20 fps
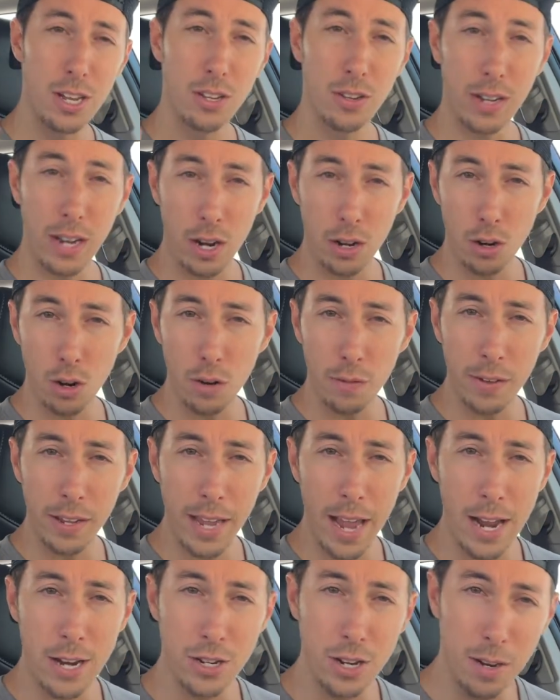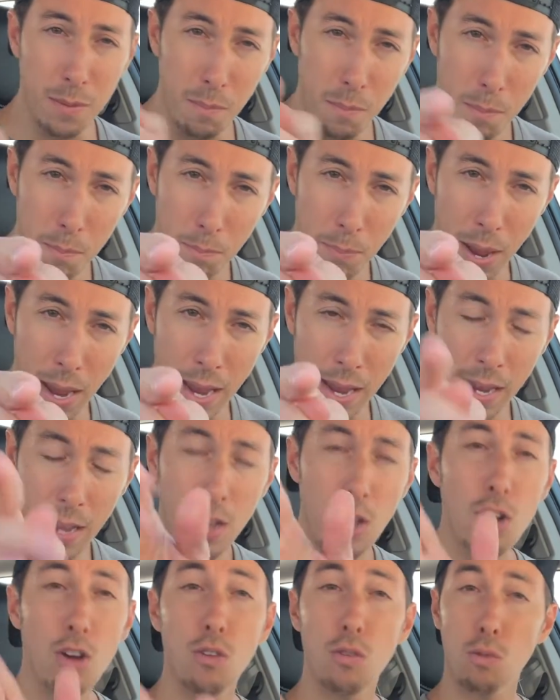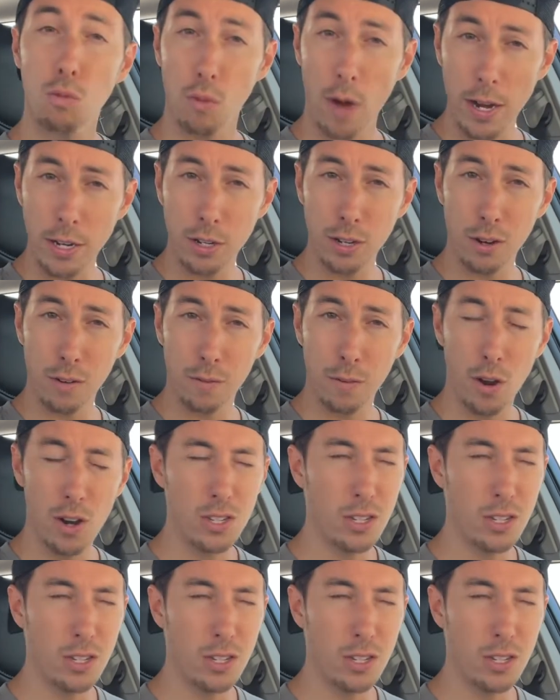You'll get a notification, bing, right to your phone.